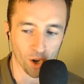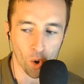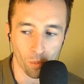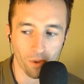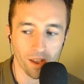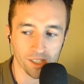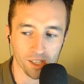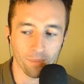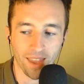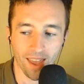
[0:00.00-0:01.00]
I hope
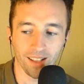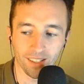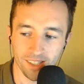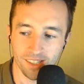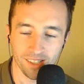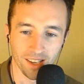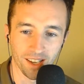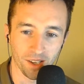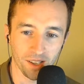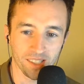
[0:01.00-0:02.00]
something else
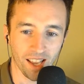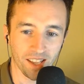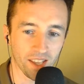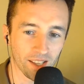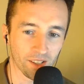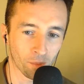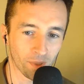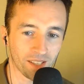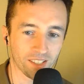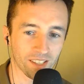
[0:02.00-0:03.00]
sank in or
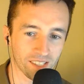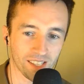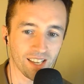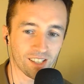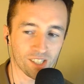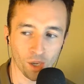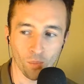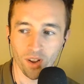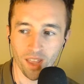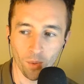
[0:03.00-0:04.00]
planted a seed
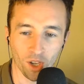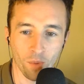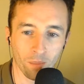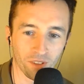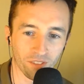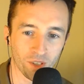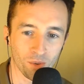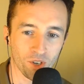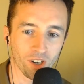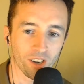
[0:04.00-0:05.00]
somewhere that will come up in the
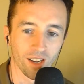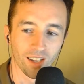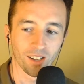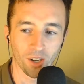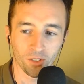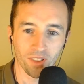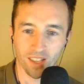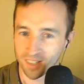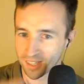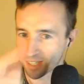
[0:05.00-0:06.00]
future." Other
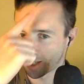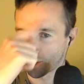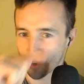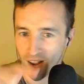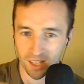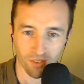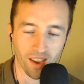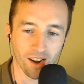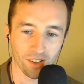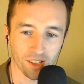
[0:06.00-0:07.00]
than this strand of
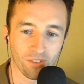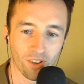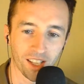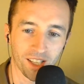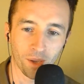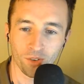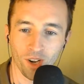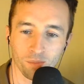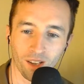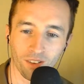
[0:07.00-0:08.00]
hair that's falling down
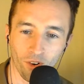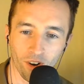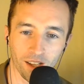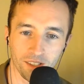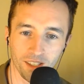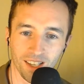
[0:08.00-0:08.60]
across my forehead.